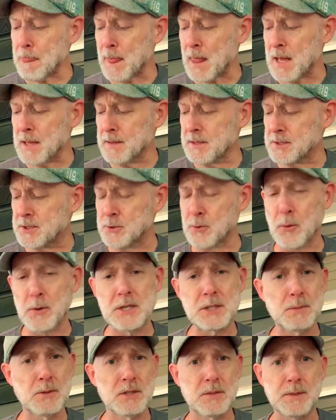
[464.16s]
The story
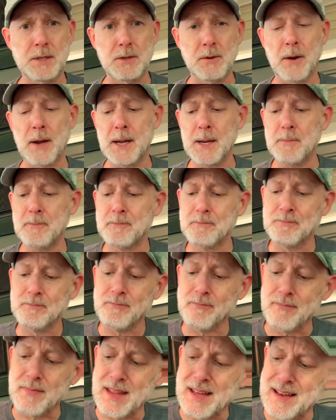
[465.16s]
is supposed to be great.
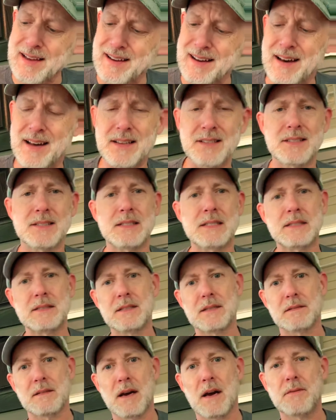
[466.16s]
Honestly,
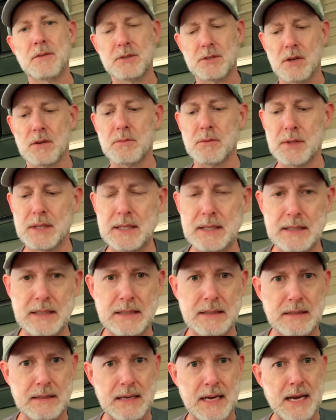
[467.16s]
the covers aren't really
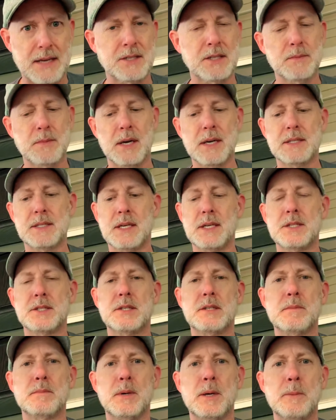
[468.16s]
catching my
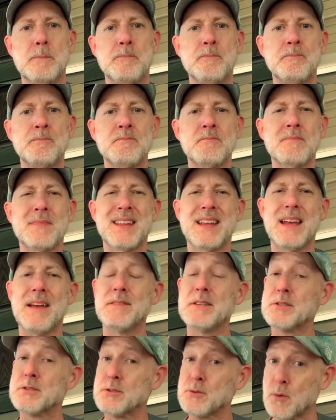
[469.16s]
attention, but if
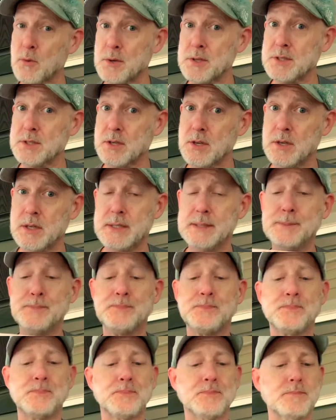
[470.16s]
the story's good,
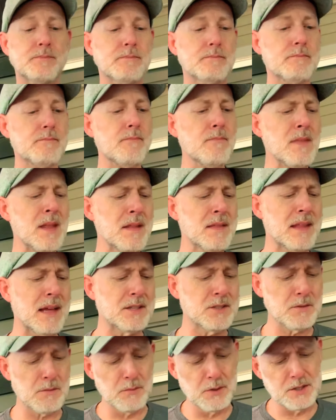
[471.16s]

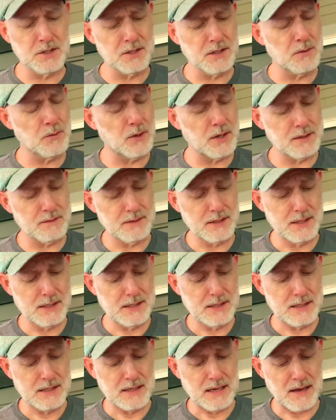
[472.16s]
that's originally what
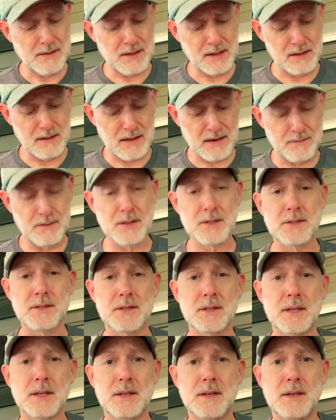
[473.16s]
I think a lot of us
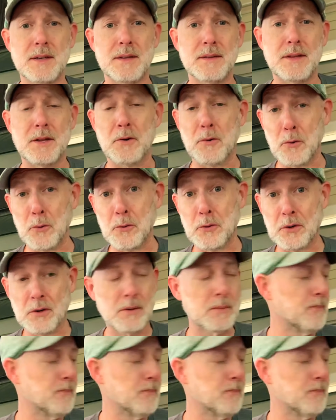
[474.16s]
that are older